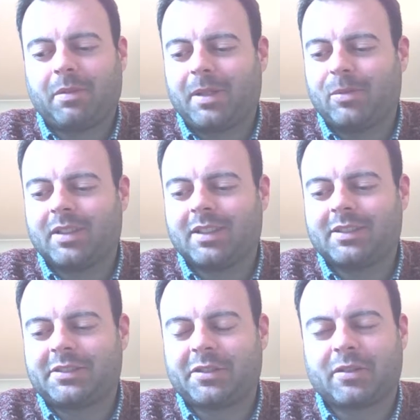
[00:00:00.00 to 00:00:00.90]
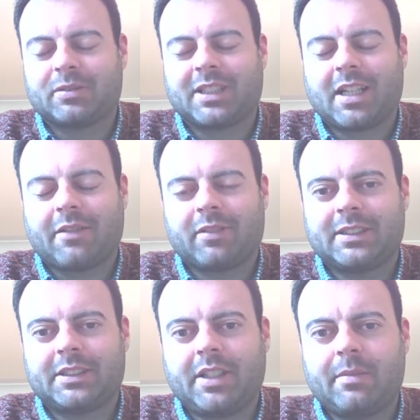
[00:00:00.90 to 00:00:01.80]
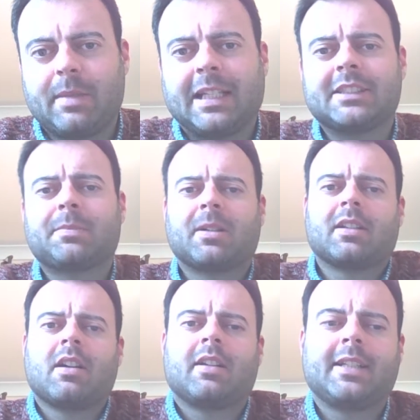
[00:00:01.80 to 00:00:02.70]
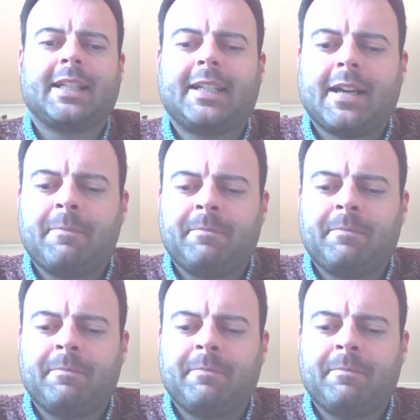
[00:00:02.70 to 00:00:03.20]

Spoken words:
probably one that struggled to cover in 2 minutes. But I think